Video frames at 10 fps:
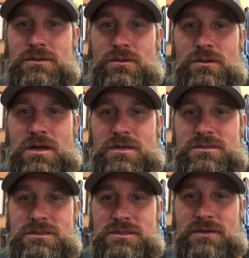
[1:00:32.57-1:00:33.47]
No
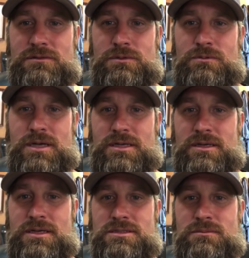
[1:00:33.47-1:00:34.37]
losses after we
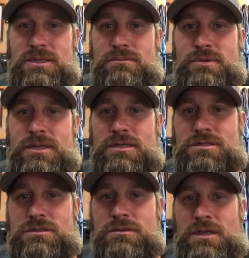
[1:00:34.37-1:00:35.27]
recognize the big brain
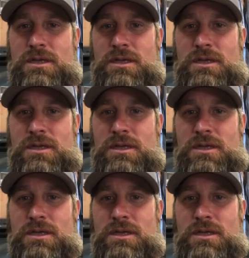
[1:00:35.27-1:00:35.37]
issue.